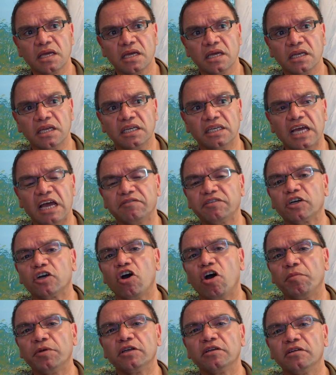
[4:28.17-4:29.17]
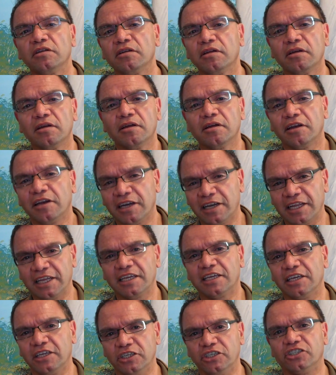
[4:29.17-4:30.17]
need to have a common
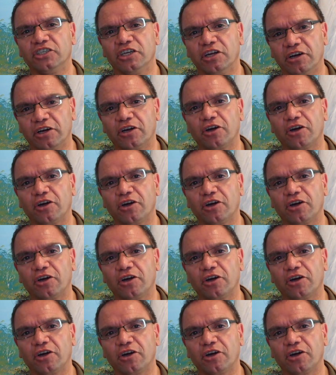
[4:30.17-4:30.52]
linkage, you know,